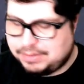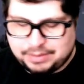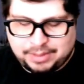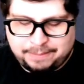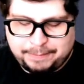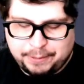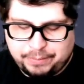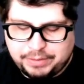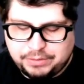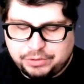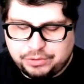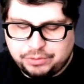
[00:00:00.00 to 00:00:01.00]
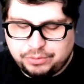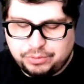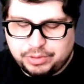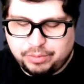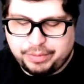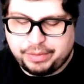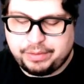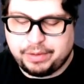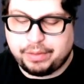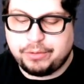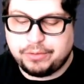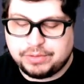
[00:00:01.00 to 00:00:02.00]
I'm going to go with
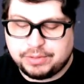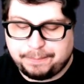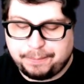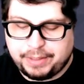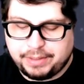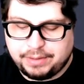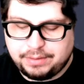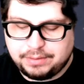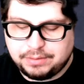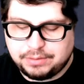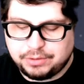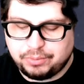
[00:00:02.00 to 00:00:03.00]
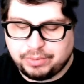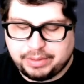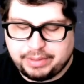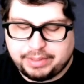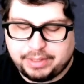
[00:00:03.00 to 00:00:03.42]
another Sabrina to really kind